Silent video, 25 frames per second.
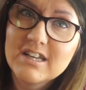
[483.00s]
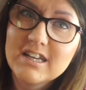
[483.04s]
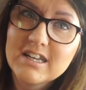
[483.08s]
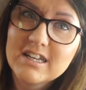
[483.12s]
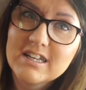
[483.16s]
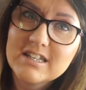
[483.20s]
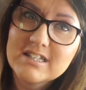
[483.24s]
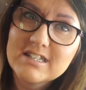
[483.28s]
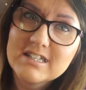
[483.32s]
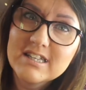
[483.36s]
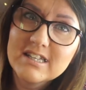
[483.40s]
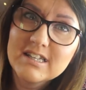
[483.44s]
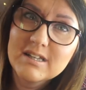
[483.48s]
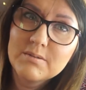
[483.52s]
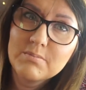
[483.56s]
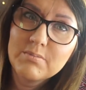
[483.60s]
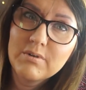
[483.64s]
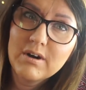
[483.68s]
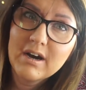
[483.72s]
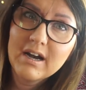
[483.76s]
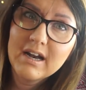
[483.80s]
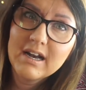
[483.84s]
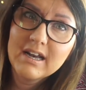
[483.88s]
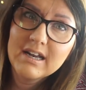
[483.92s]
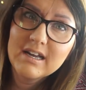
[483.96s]
You can see the
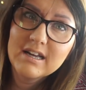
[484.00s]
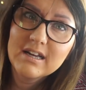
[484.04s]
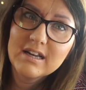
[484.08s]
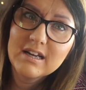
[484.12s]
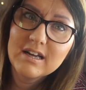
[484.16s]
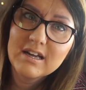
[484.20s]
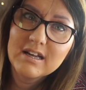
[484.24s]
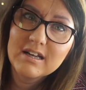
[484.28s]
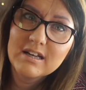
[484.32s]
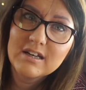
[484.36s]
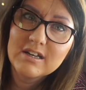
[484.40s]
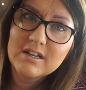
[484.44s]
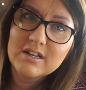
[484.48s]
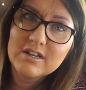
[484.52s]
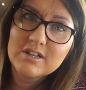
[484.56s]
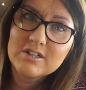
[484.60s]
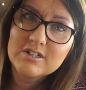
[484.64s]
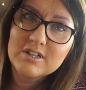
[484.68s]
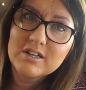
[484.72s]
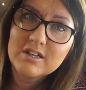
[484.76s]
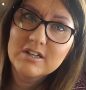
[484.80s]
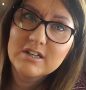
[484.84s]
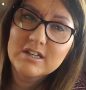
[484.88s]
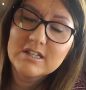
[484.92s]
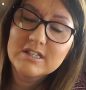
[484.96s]
bright, and then you can
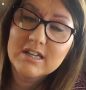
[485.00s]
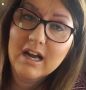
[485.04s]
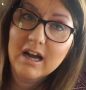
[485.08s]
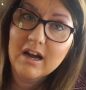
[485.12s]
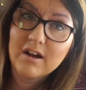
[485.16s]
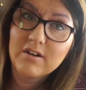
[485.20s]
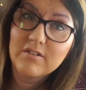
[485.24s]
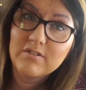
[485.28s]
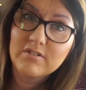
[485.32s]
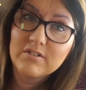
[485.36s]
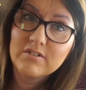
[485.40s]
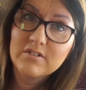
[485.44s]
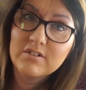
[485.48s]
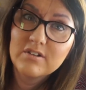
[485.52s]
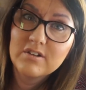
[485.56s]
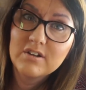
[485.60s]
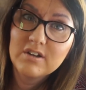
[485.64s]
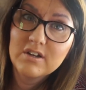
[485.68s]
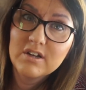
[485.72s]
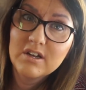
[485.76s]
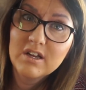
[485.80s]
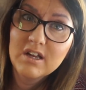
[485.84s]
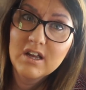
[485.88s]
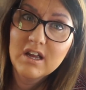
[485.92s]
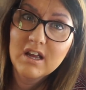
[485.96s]
turn it down.
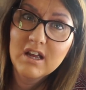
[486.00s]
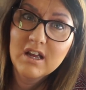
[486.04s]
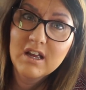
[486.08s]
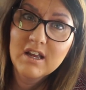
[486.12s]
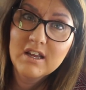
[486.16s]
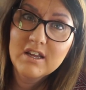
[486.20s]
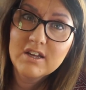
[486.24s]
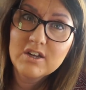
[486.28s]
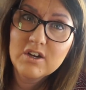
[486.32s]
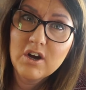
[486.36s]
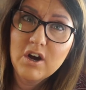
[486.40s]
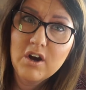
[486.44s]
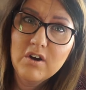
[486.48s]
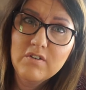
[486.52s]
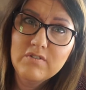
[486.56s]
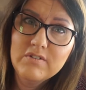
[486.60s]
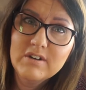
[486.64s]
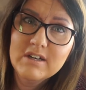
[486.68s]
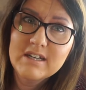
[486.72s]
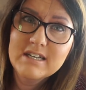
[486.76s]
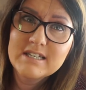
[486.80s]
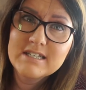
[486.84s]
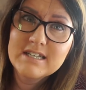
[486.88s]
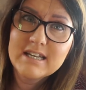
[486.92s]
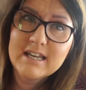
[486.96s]
You can't
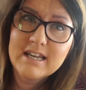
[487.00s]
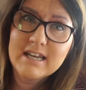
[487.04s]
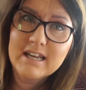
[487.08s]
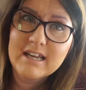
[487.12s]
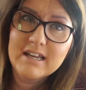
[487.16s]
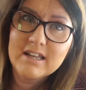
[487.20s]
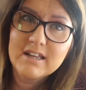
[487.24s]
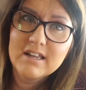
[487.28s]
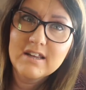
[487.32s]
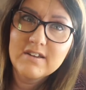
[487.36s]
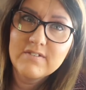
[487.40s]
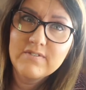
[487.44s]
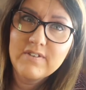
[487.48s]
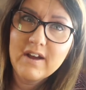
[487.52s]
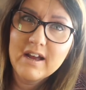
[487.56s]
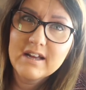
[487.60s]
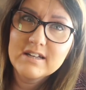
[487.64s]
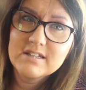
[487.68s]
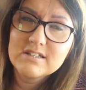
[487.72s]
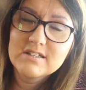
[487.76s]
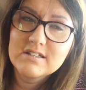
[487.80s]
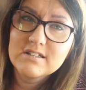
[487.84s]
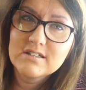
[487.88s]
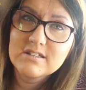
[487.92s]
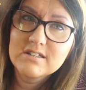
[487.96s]
really see the effect.
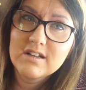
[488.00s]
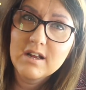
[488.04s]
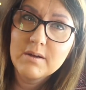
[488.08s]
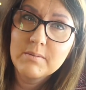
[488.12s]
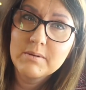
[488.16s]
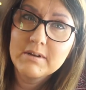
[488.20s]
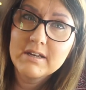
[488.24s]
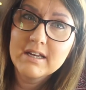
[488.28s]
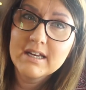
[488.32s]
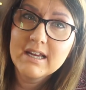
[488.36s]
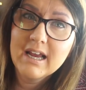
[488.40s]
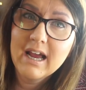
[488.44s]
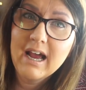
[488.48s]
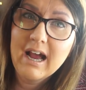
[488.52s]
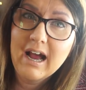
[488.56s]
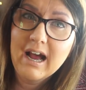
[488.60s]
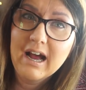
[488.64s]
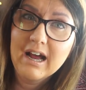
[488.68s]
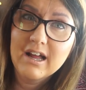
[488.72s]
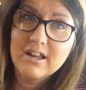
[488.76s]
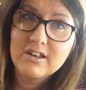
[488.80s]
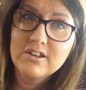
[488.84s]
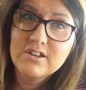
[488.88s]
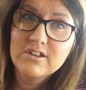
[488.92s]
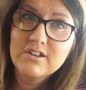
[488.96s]
I mean, you
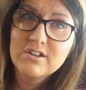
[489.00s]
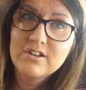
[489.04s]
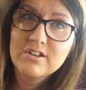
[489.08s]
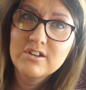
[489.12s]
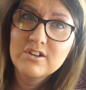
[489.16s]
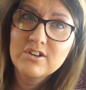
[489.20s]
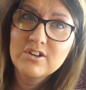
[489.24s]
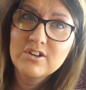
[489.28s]
can.